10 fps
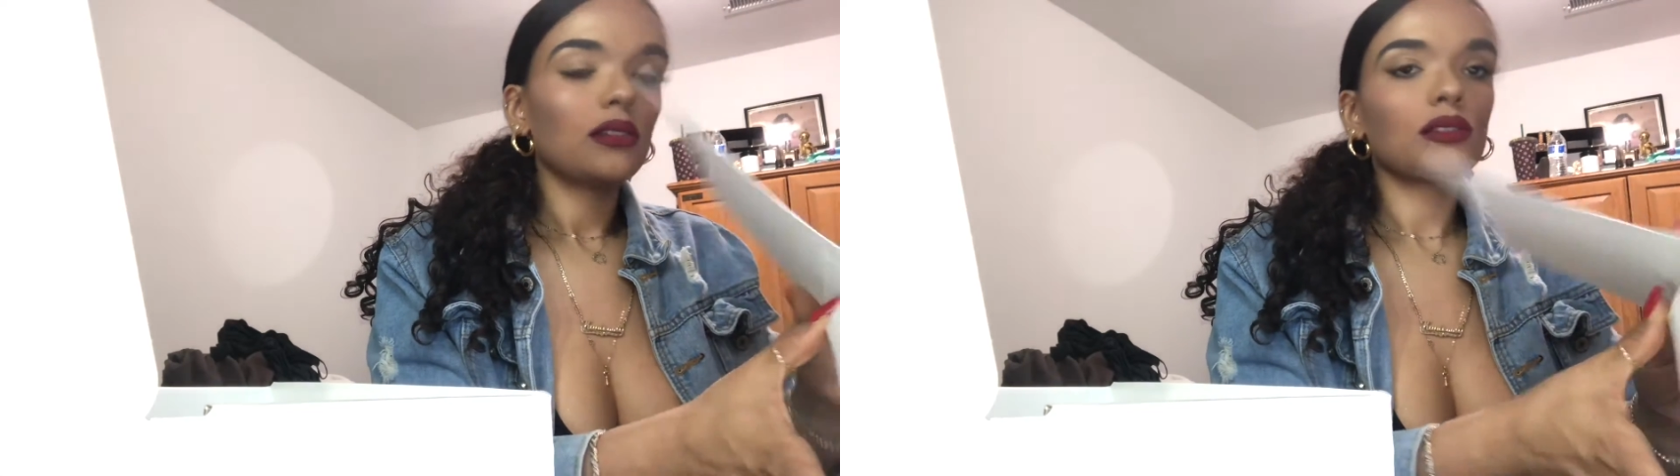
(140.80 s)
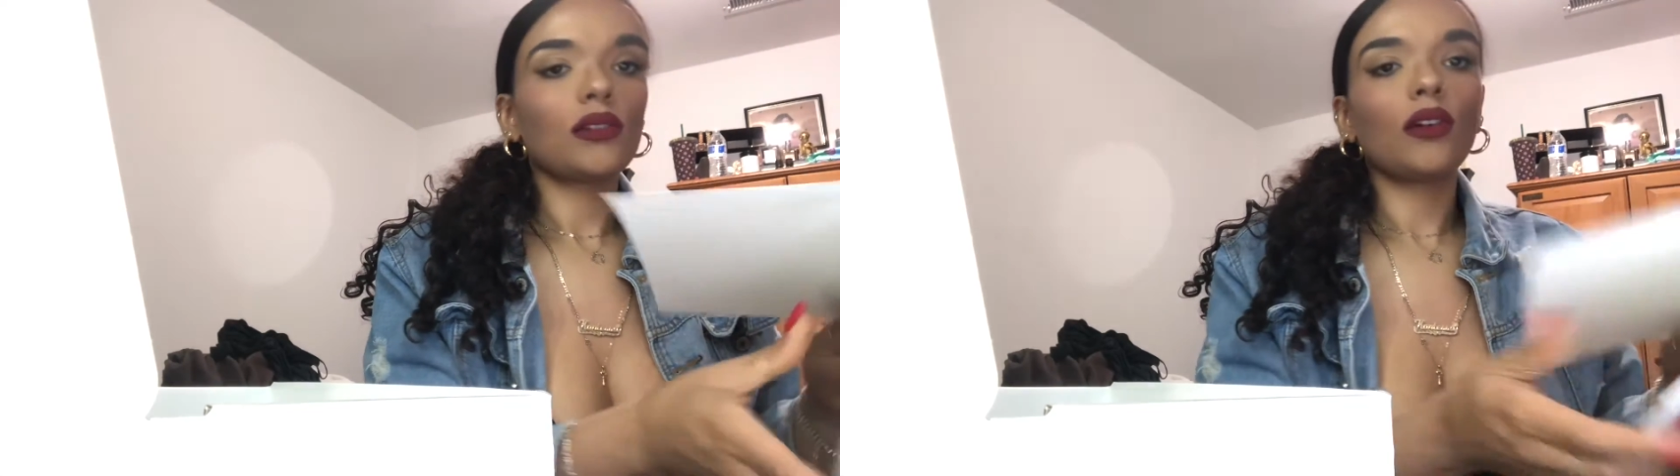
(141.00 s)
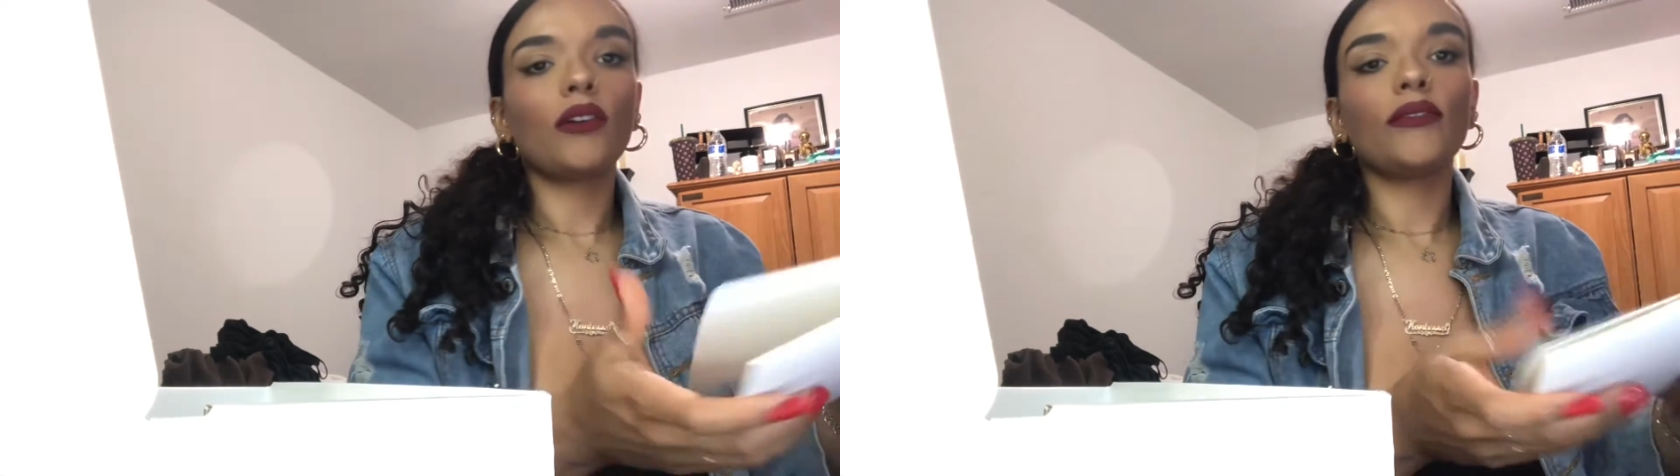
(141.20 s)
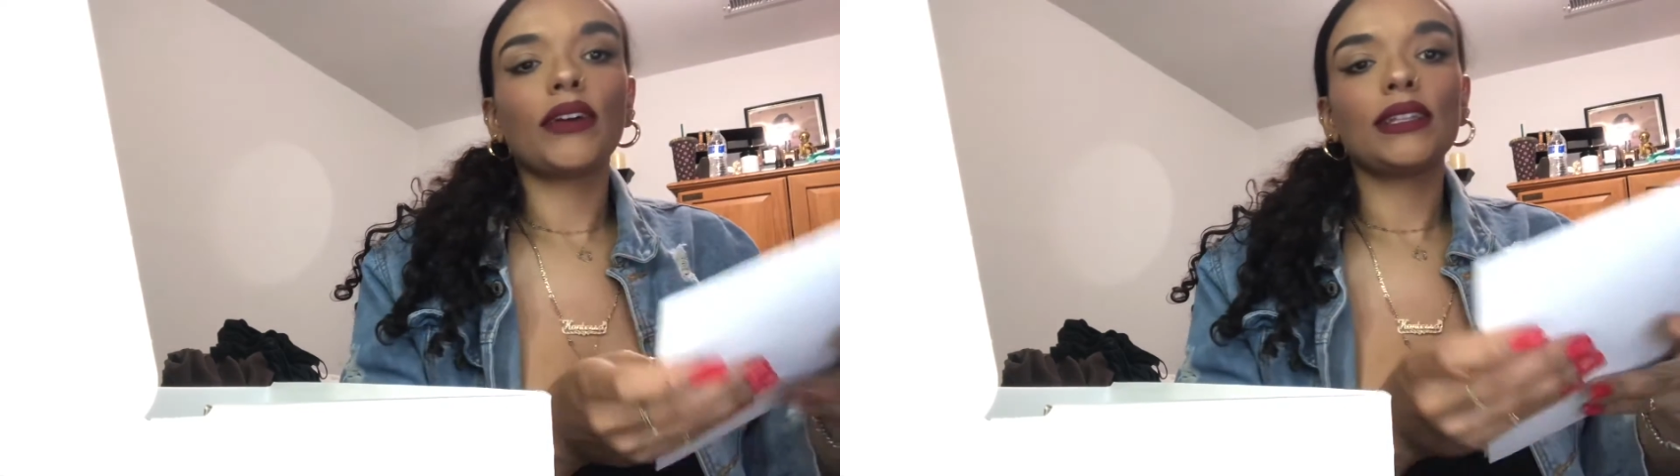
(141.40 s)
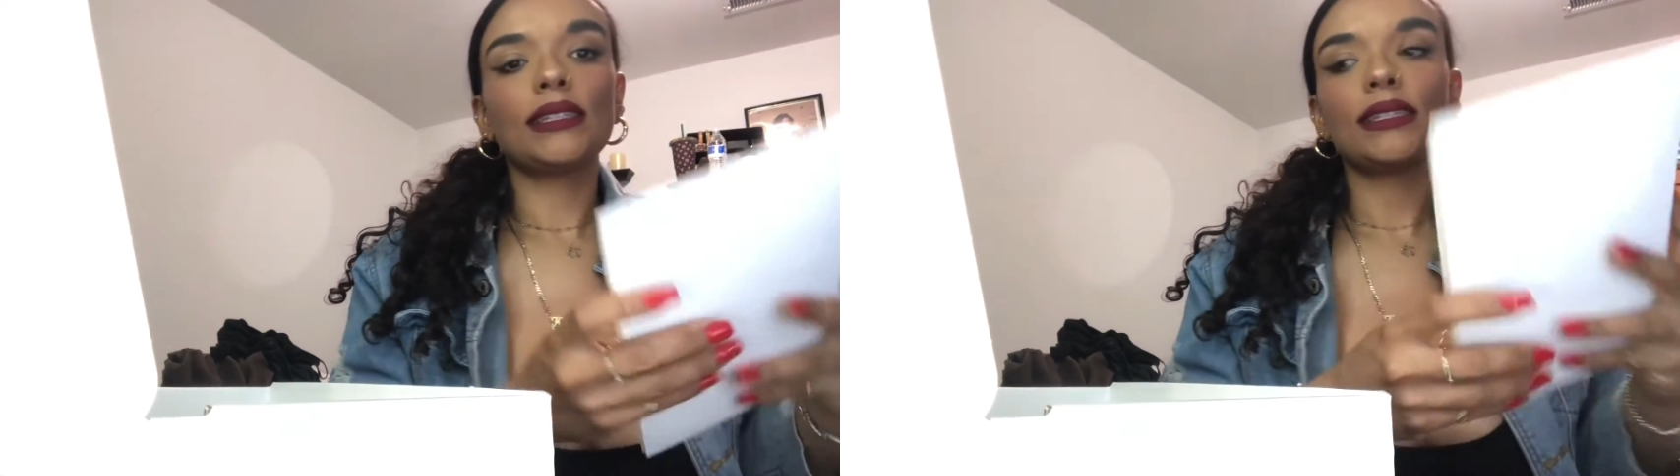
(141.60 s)
So all
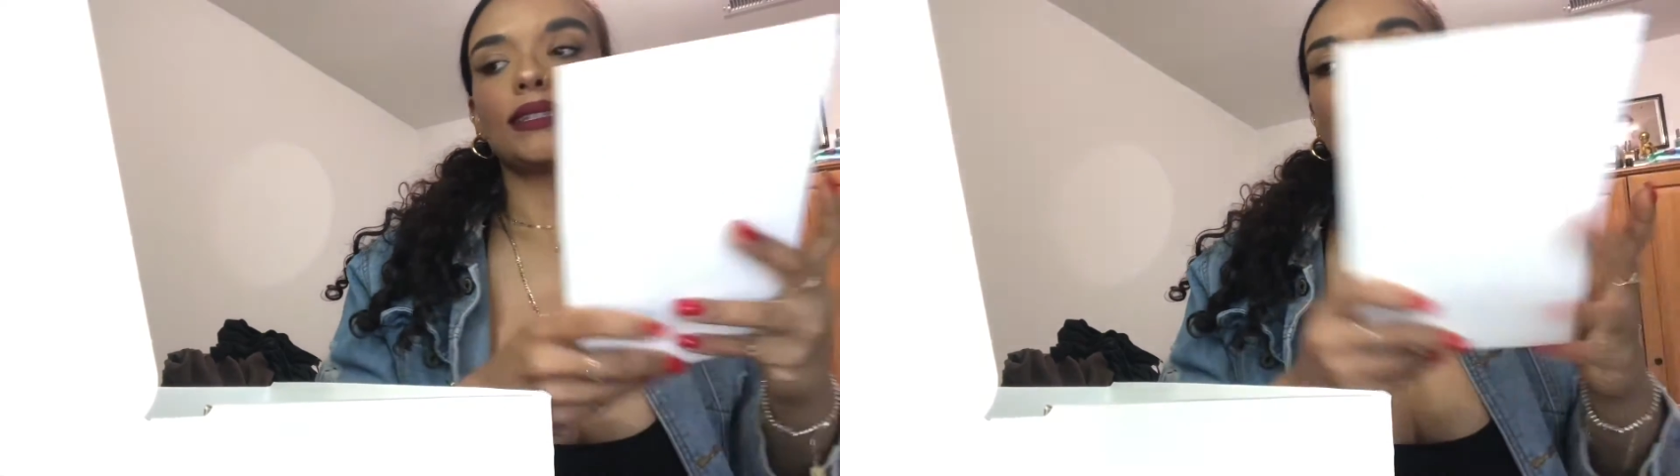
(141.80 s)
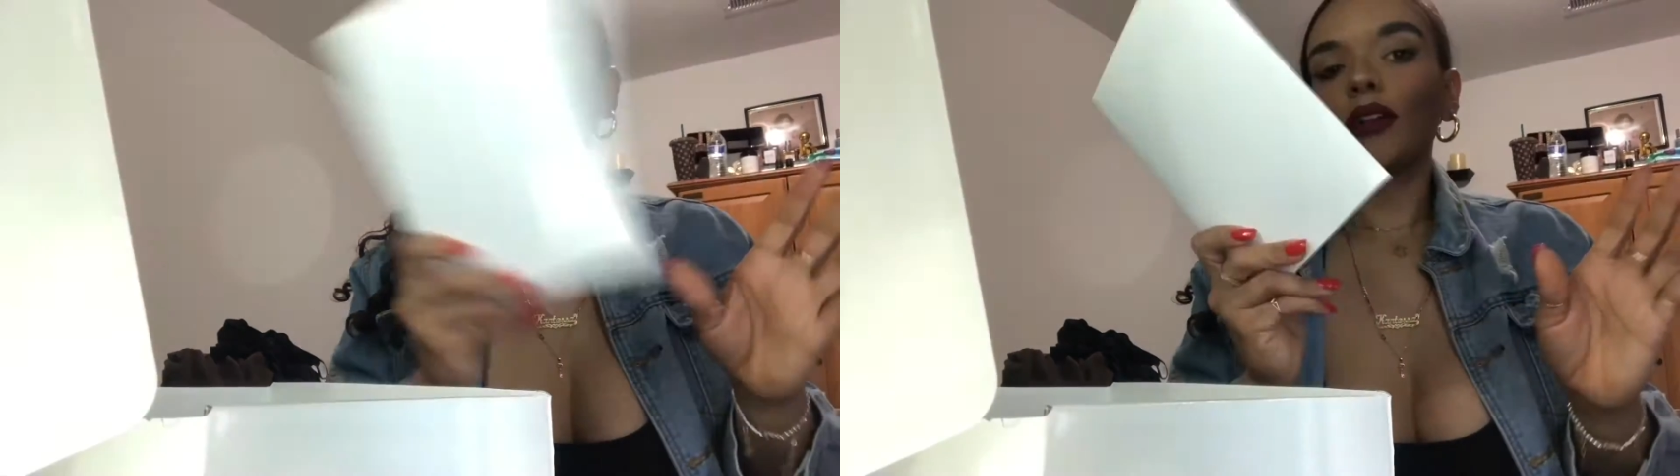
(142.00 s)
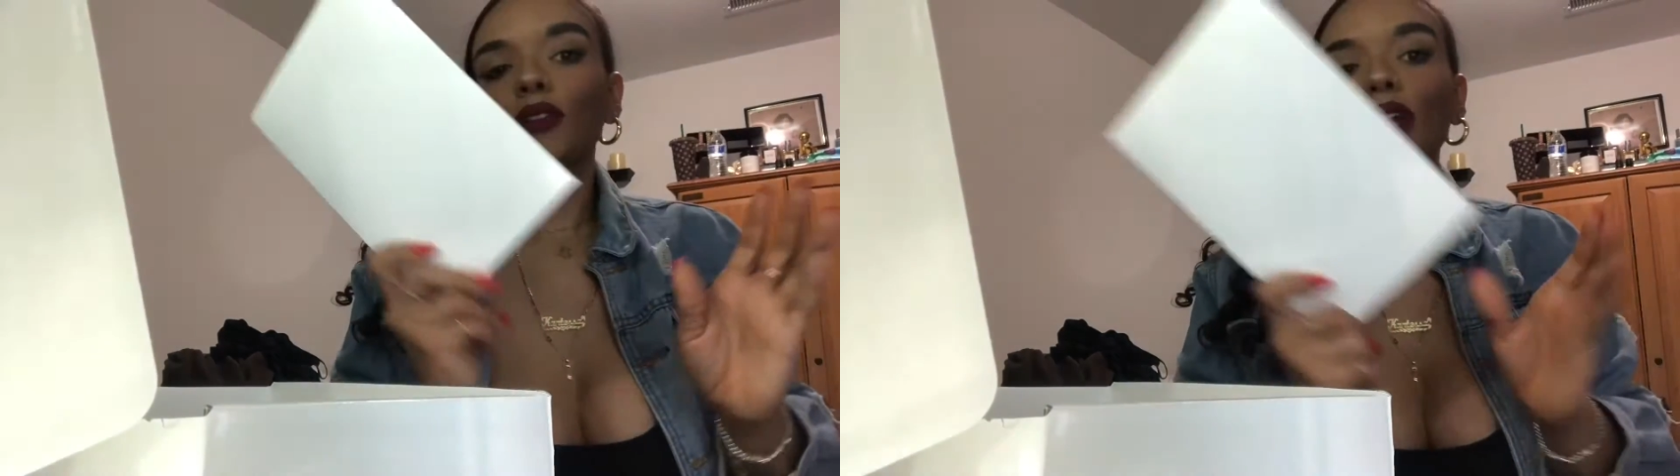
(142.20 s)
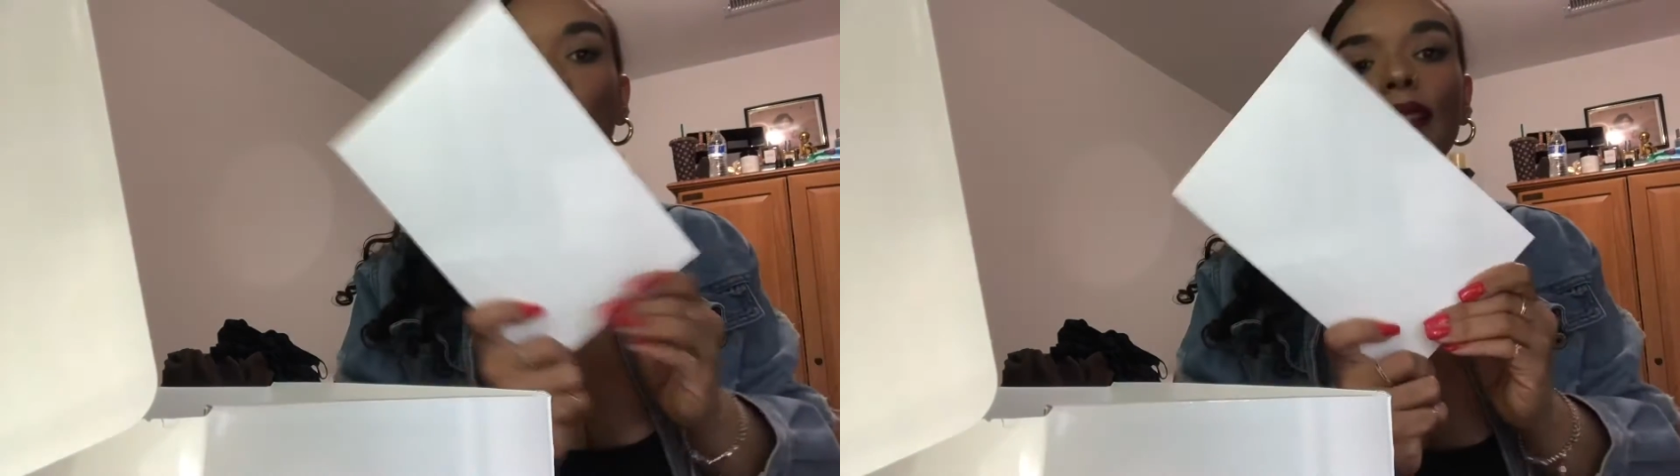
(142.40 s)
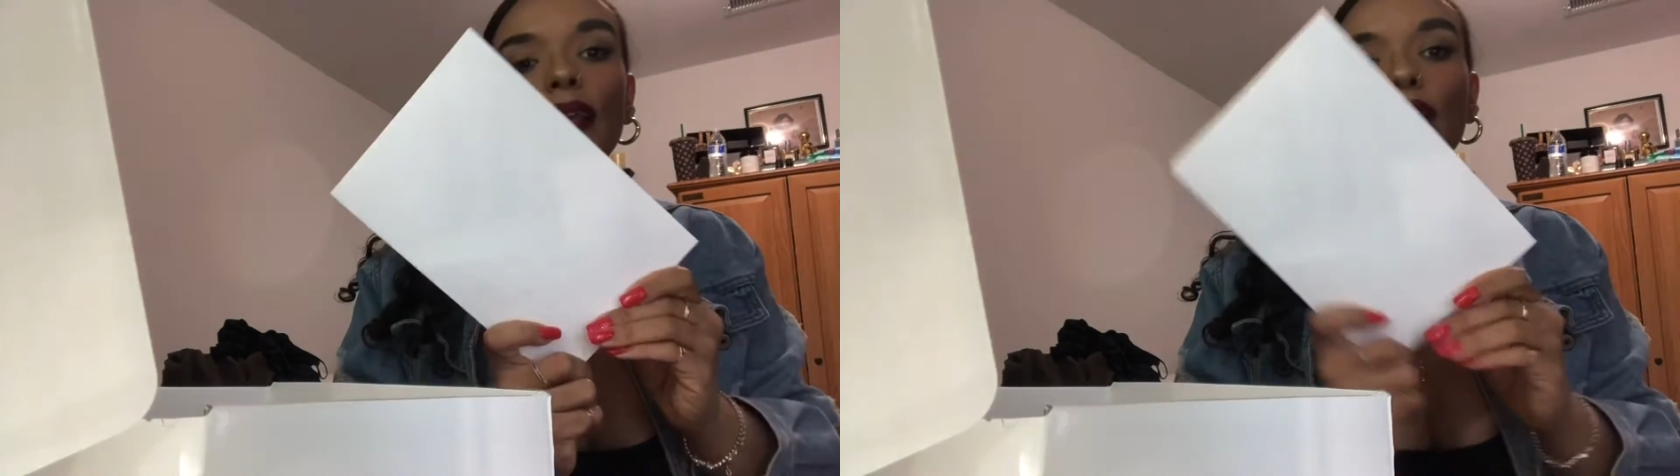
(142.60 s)
fun stuff I'll look
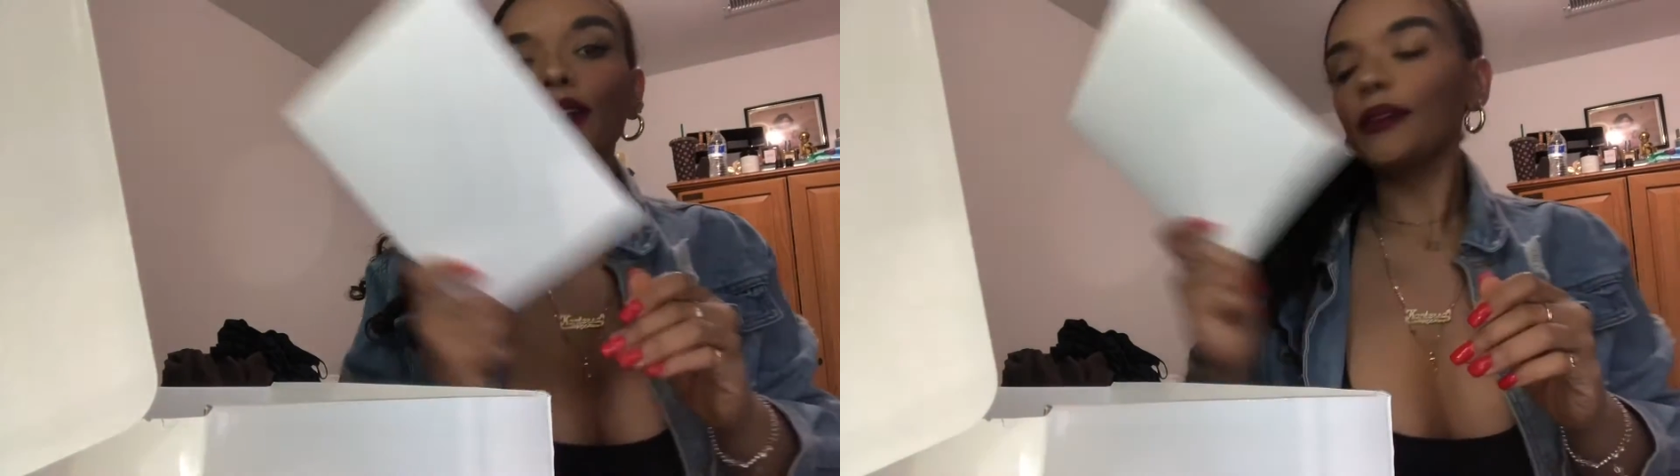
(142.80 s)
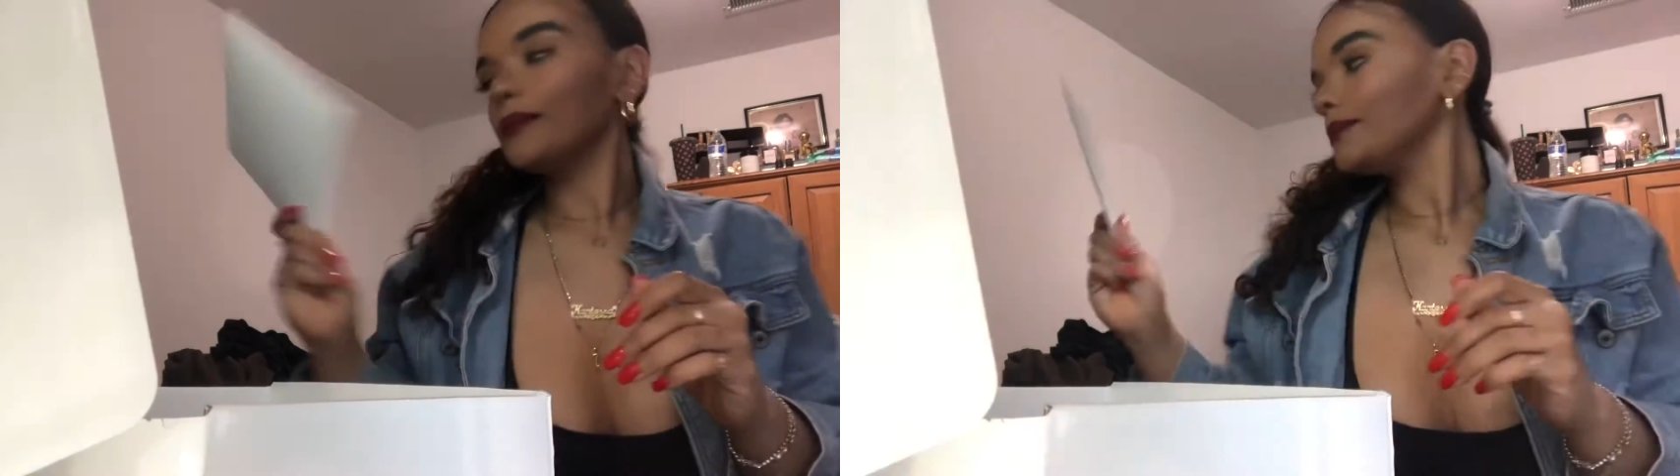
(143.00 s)
at later.